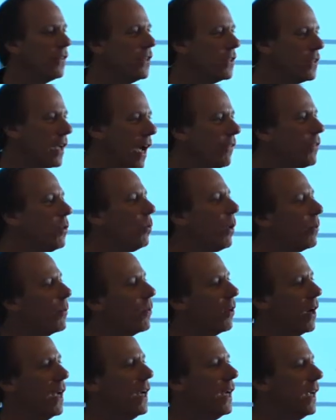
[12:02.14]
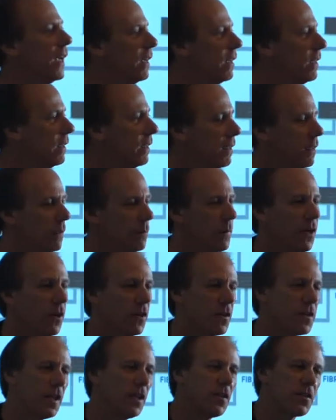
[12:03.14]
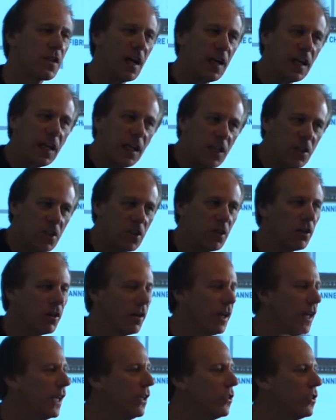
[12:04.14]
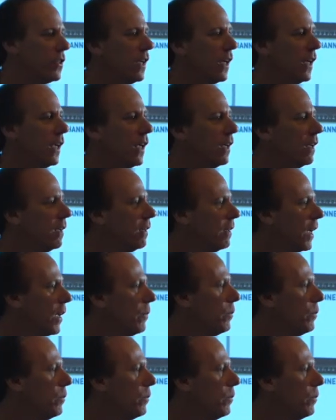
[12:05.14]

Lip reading: is, have you upgraded because things got easier in HD and